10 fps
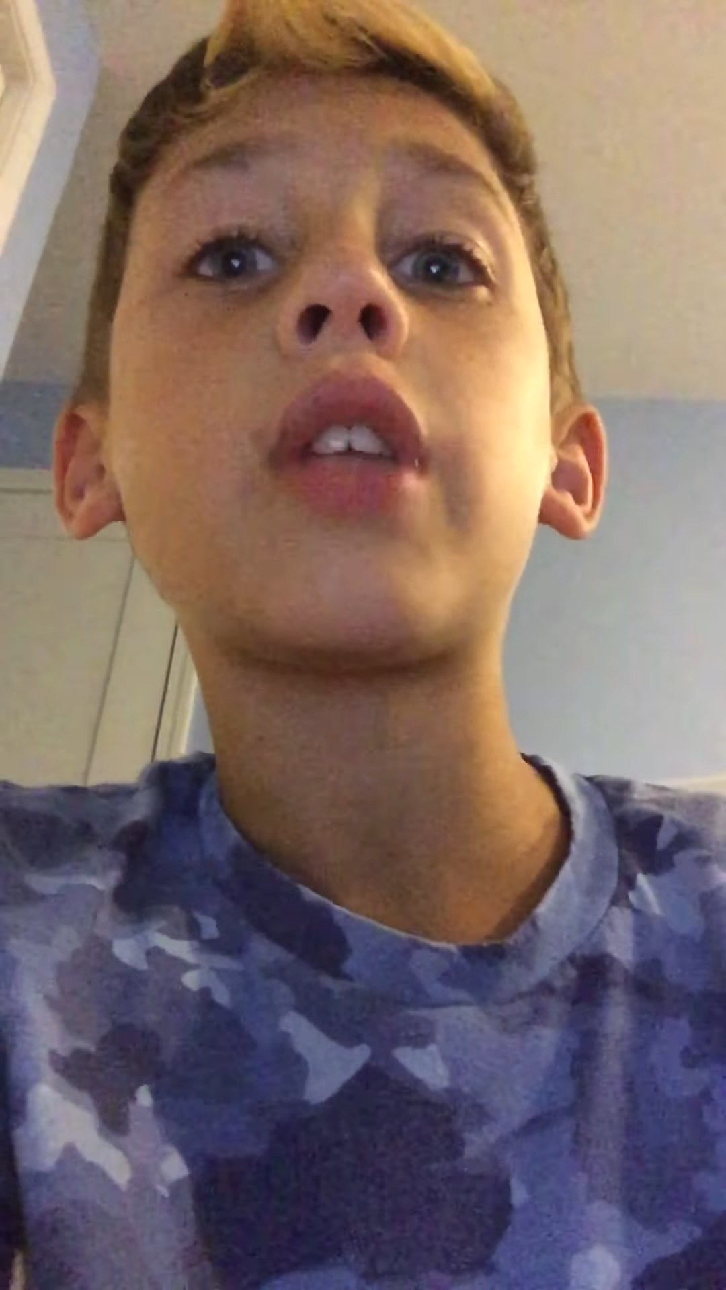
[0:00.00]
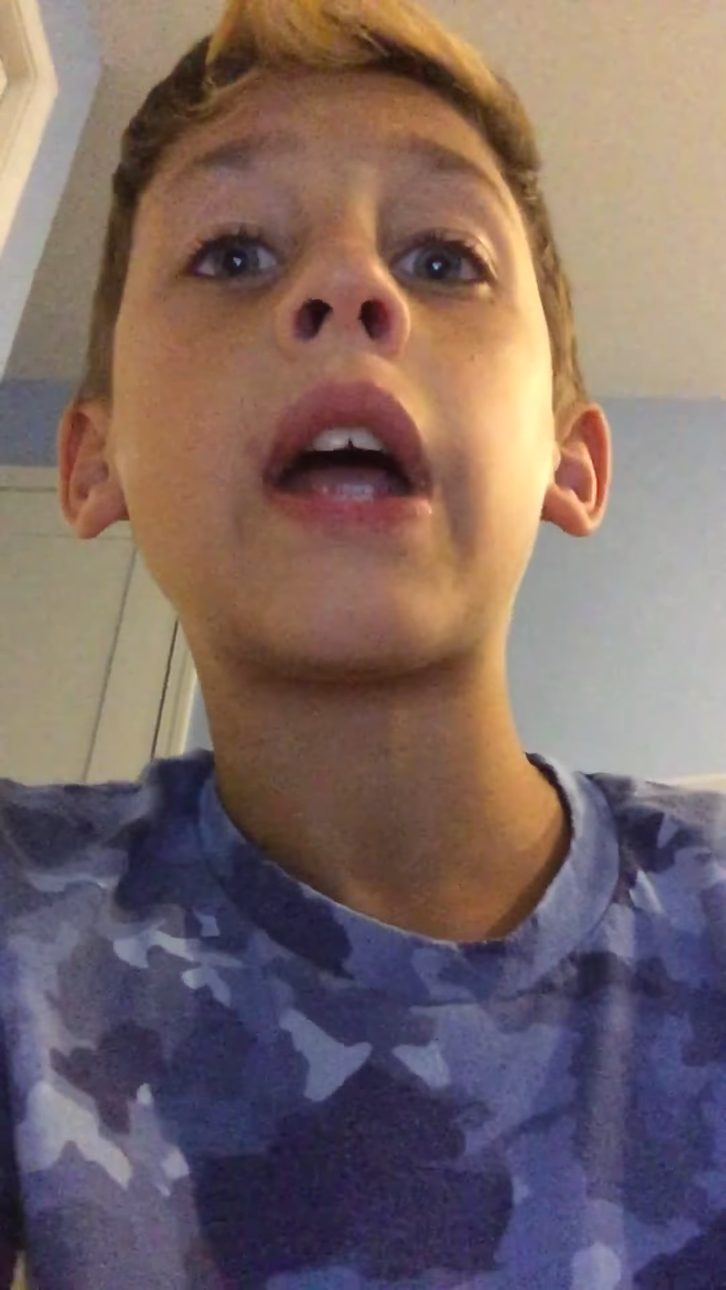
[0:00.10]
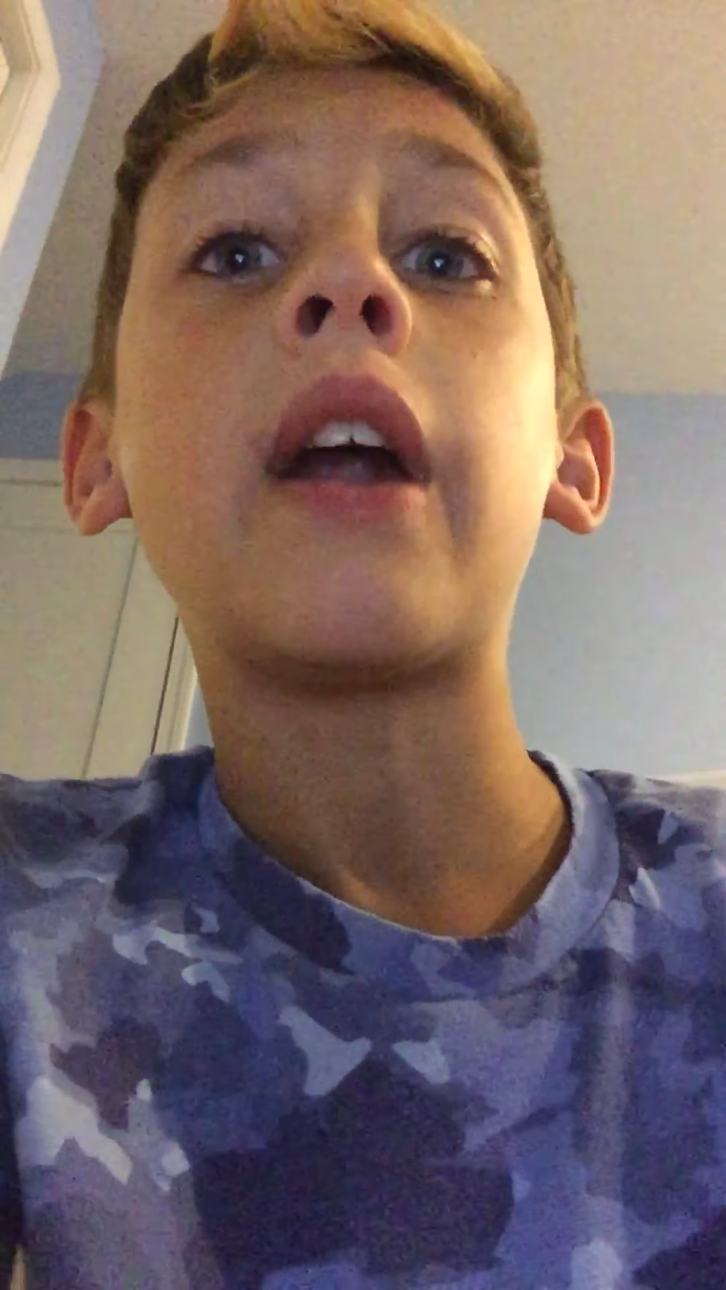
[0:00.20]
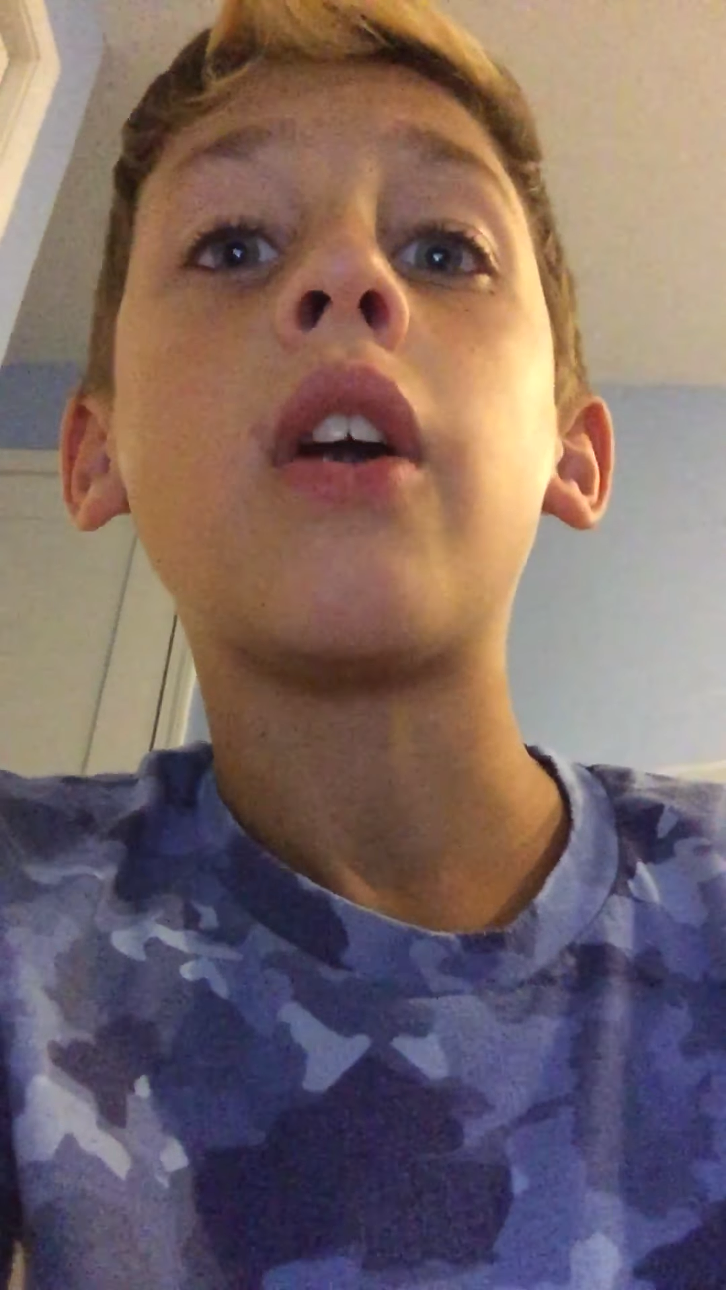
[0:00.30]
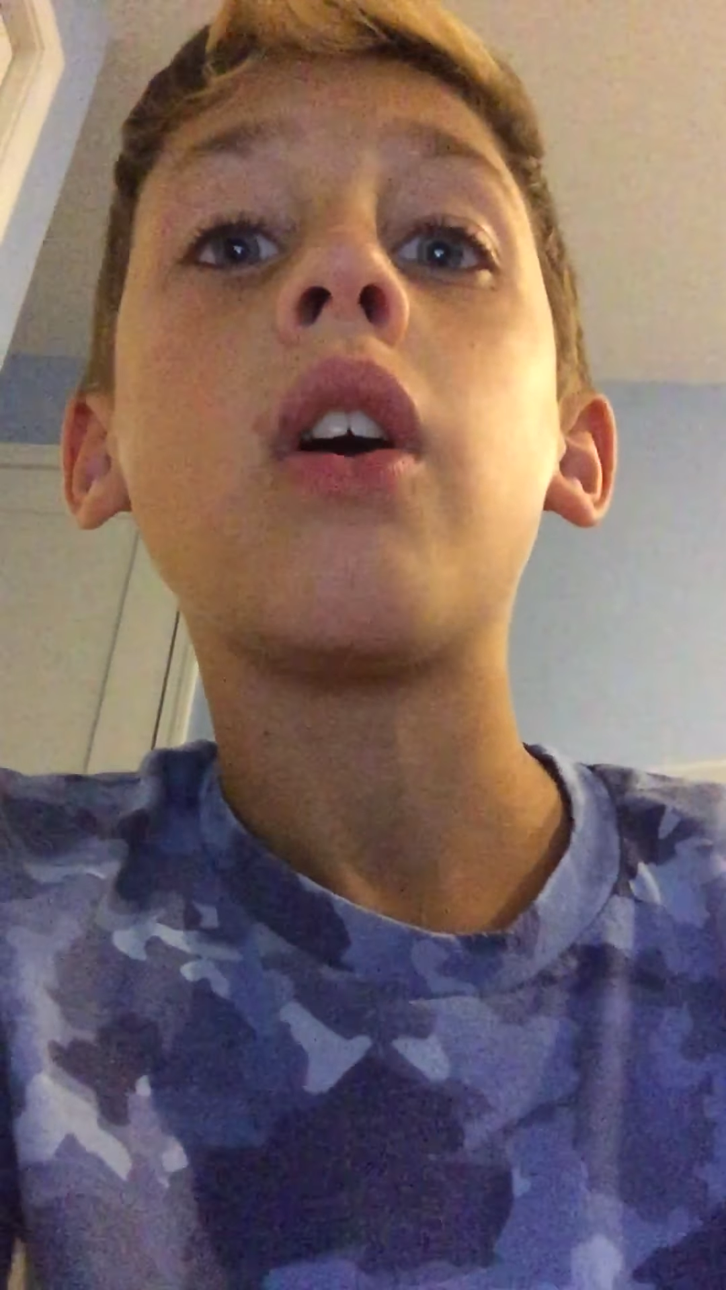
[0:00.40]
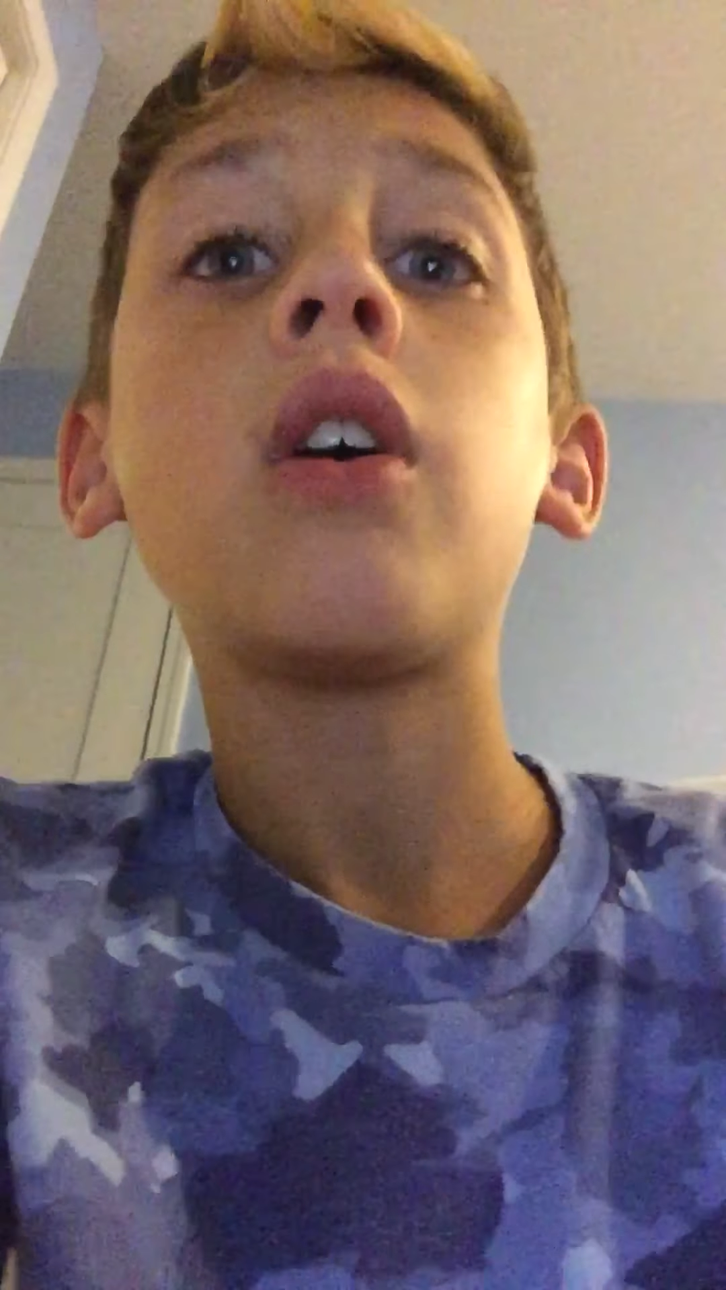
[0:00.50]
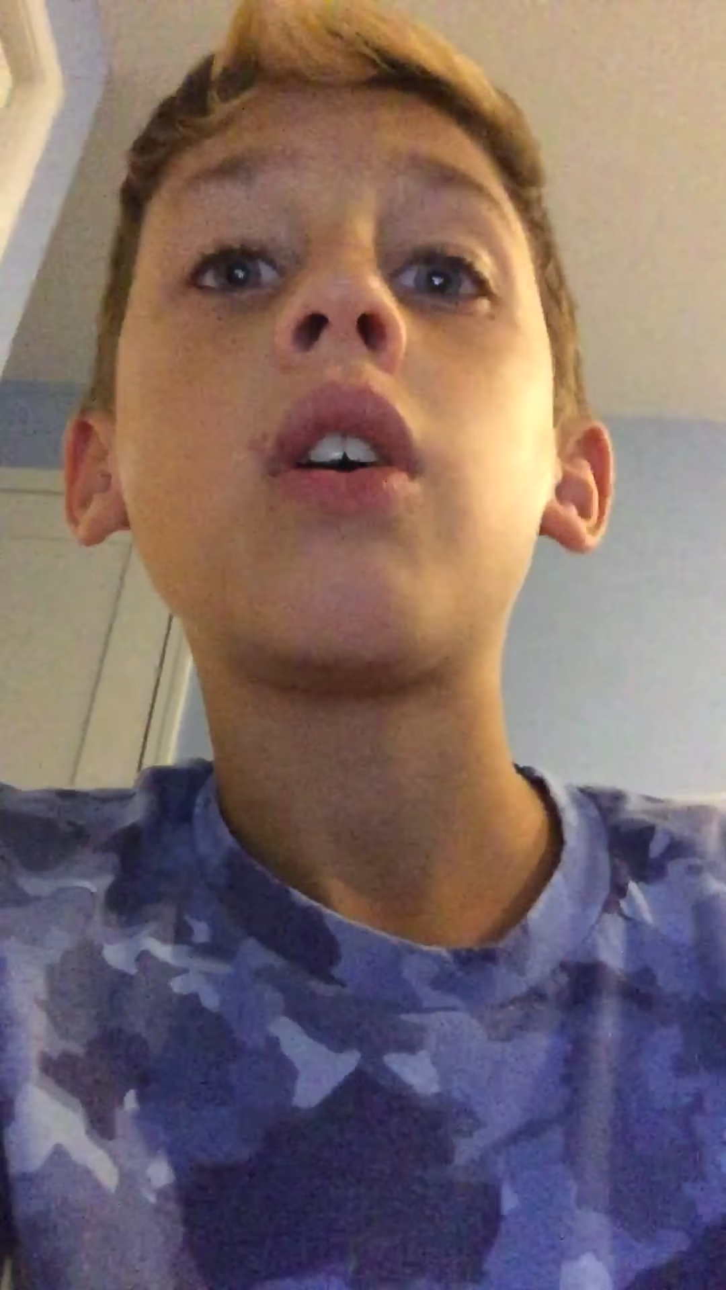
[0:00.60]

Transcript: there?